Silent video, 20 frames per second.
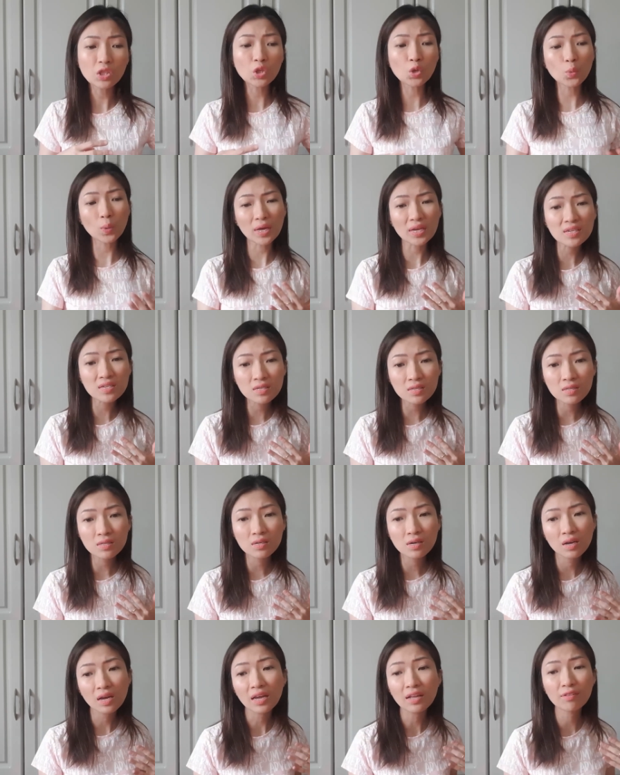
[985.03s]

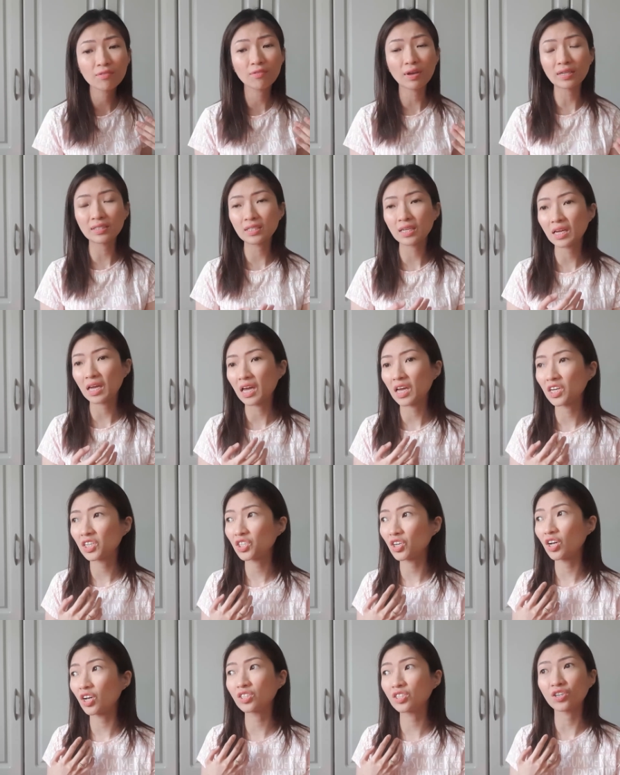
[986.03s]
twist
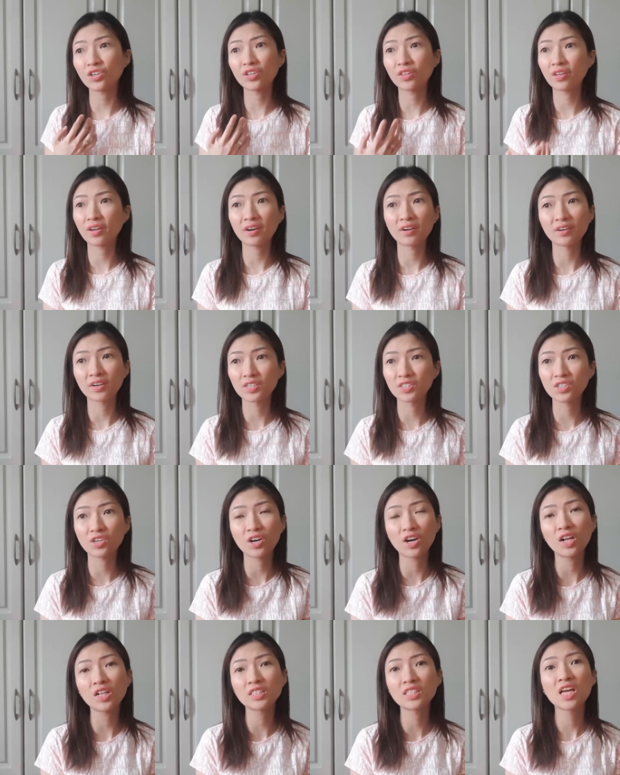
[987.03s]
investigations or their
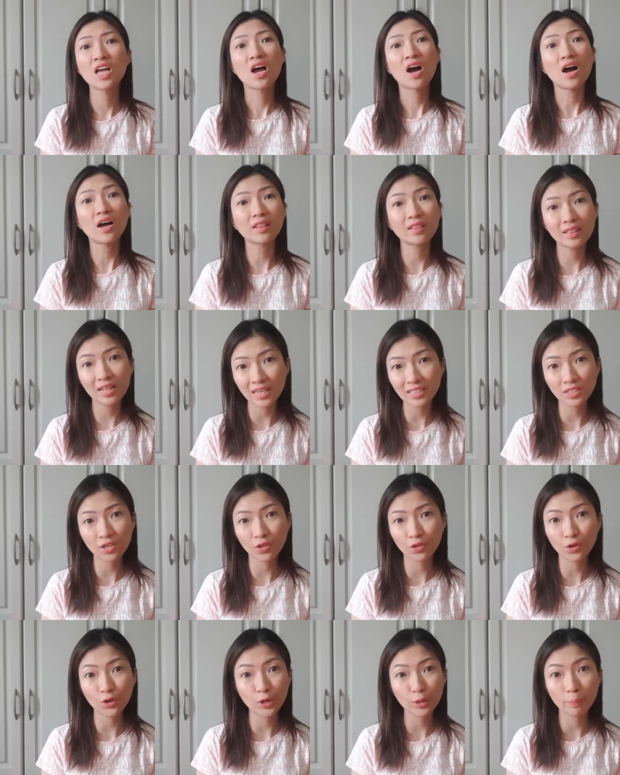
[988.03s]
results unless a
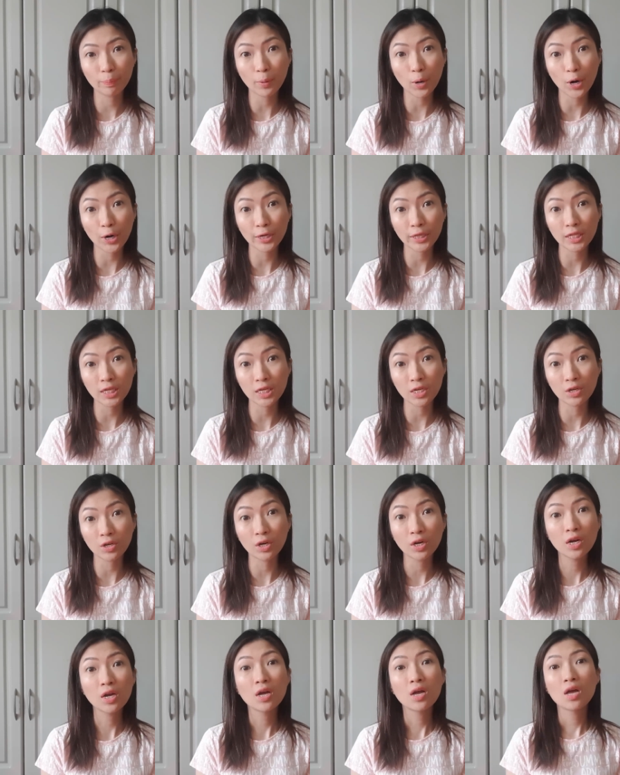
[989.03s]
third party
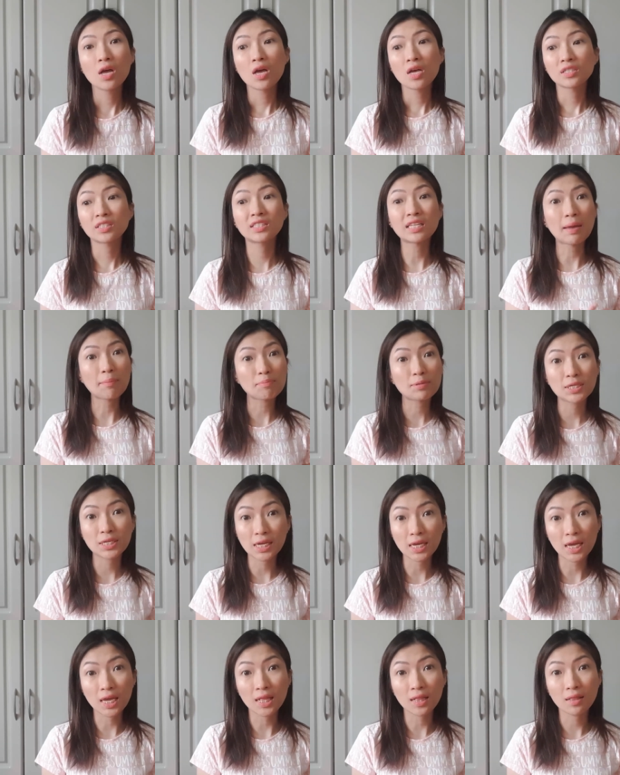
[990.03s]
steps
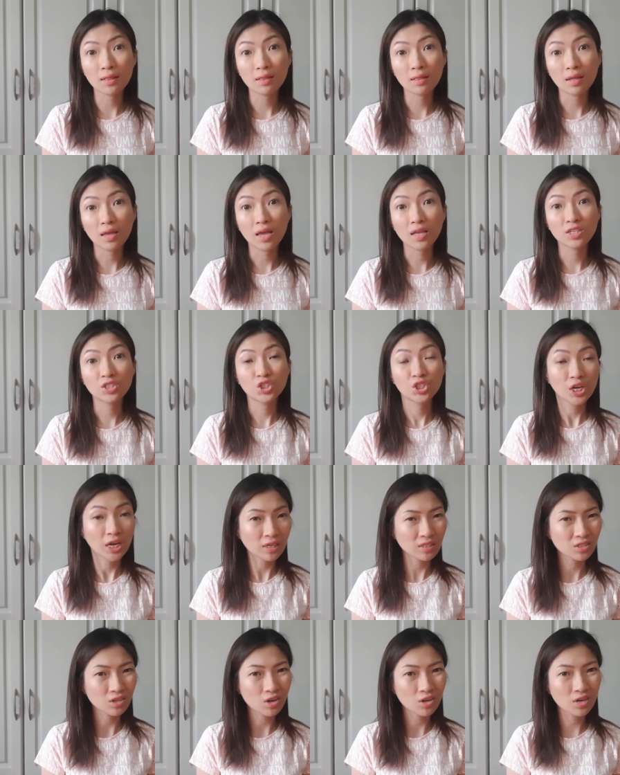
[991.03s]
in and
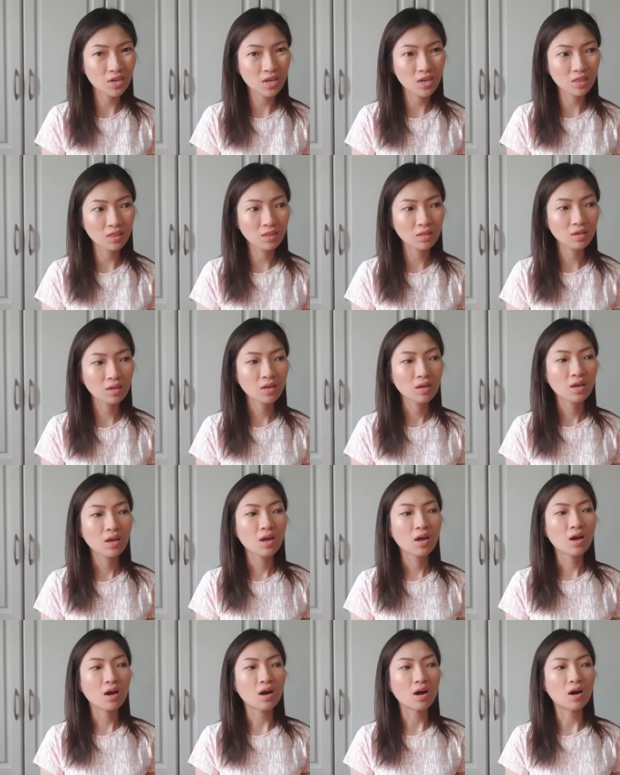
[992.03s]
checks on it.
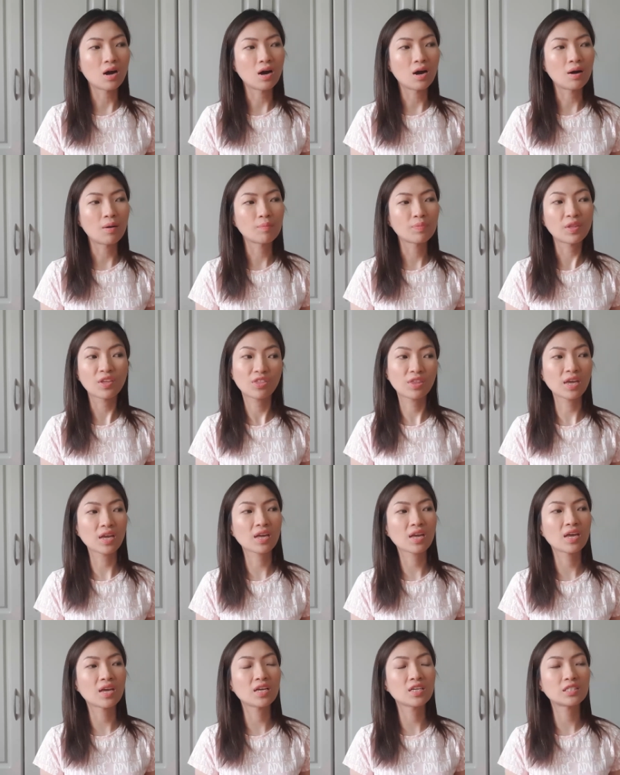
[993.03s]
The
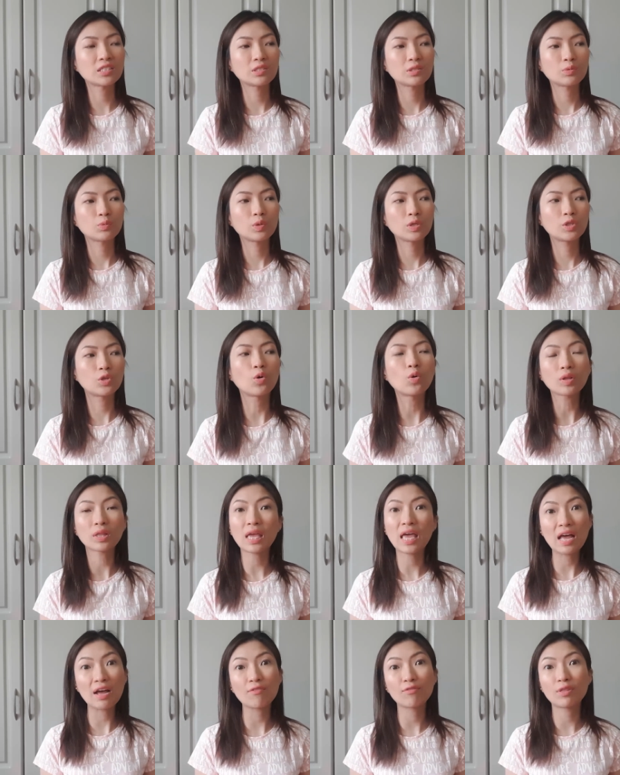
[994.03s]
thing is, we don't
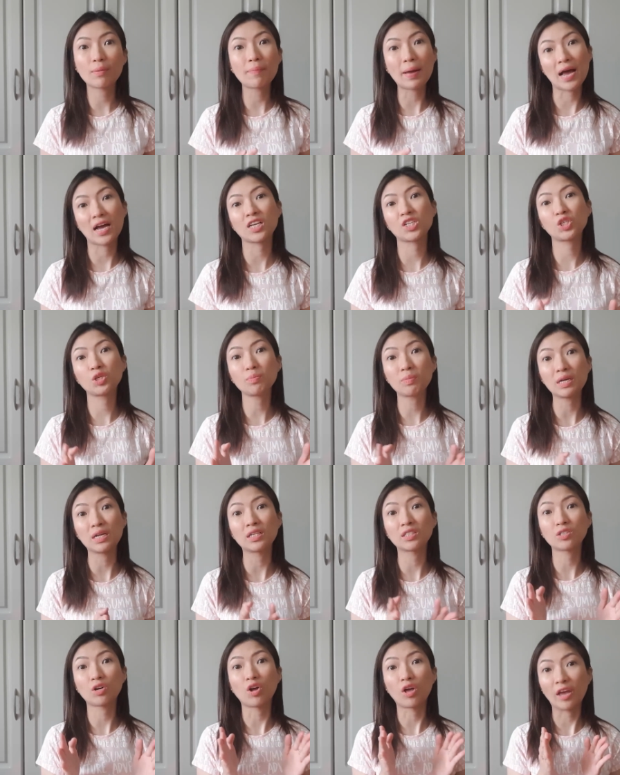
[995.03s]
have the packaged
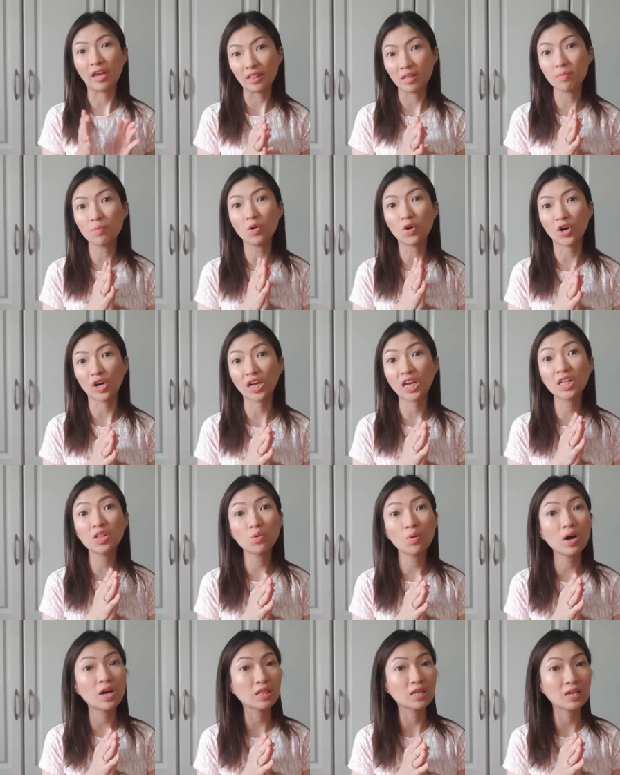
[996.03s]
meals anymore.
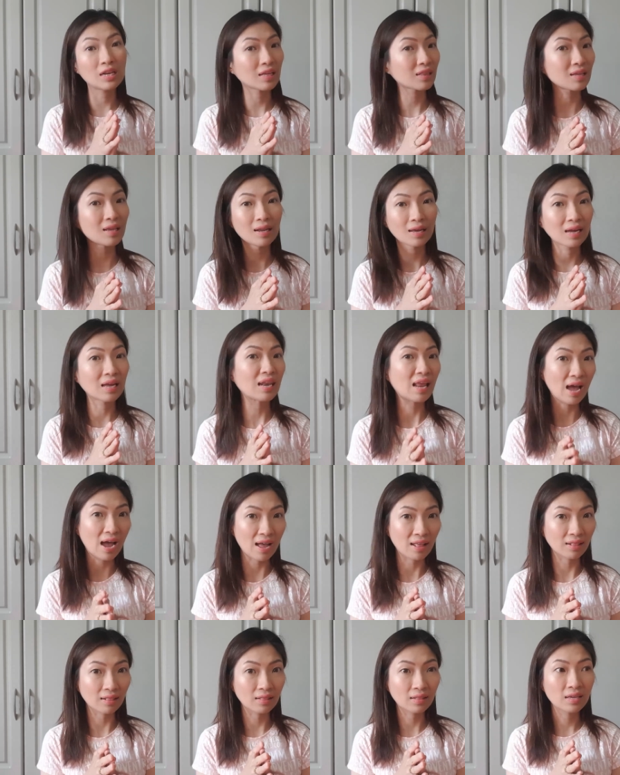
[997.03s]
Kinuha nila talaga
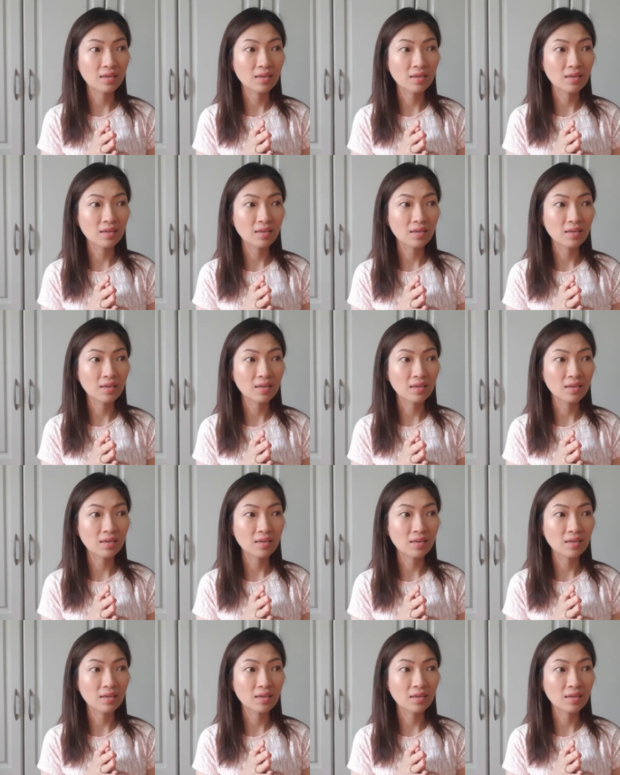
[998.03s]
lahat.